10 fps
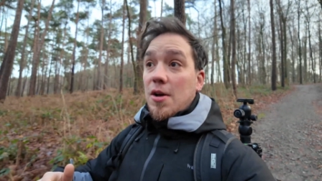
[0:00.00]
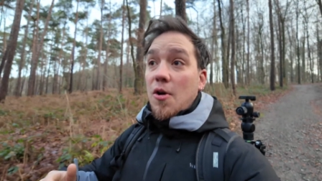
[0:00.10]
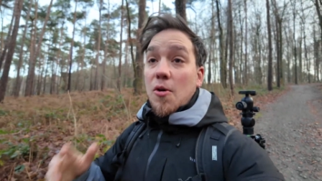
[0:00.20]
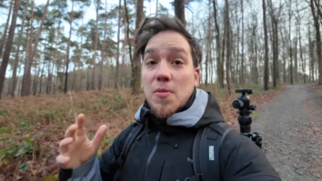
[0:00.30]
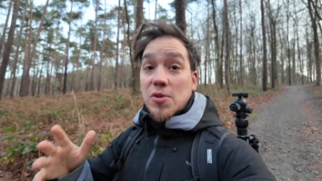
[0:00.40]

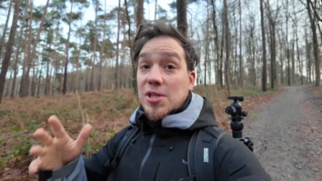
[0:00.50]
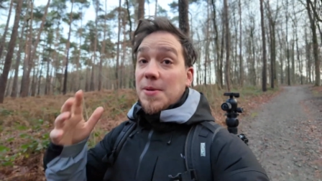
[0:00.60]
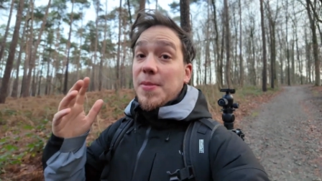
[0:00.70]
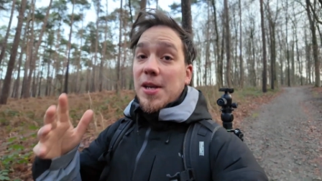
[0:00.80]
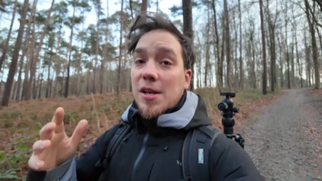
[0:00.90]
almost
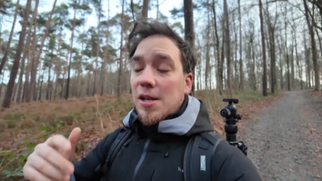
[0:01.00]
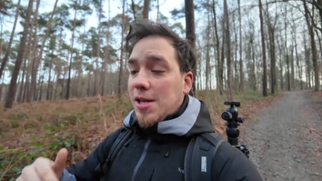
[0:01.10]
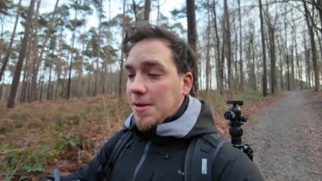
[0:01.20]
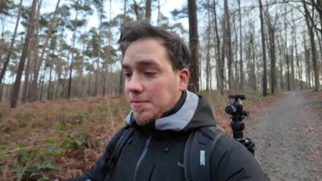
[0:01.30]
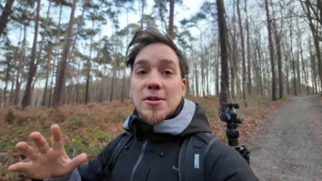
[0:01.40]

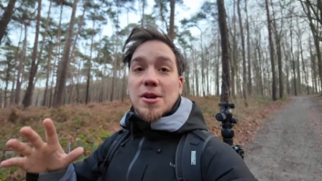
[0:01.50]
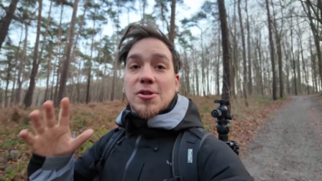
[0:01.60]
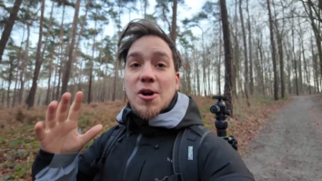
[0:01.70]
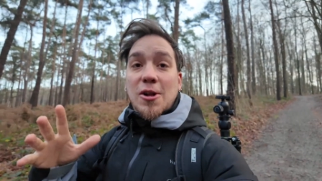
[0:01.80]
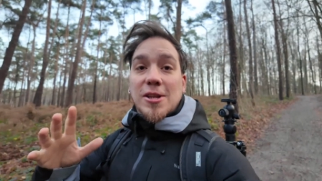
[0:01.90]
immediately.
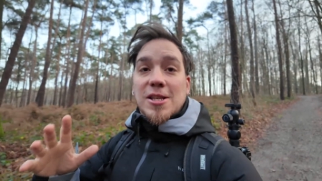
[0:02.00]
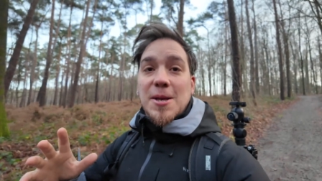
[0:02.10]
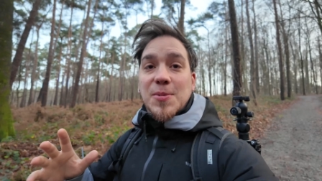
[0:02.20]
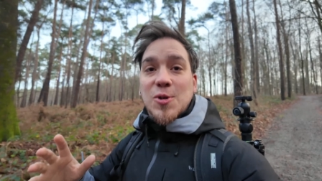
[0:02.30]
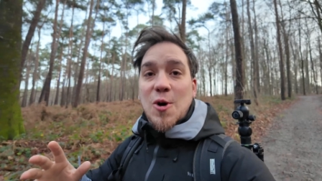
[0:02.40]
Not all the
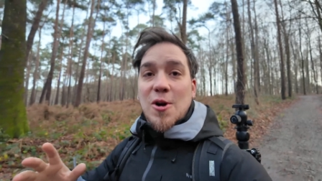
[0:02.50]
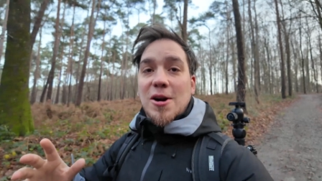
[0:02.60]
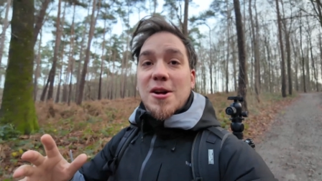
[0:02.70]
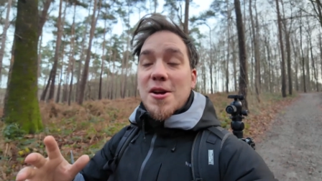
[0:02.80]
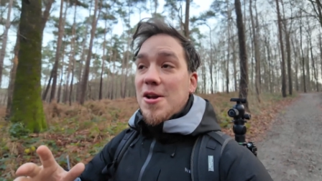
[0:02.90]
tips are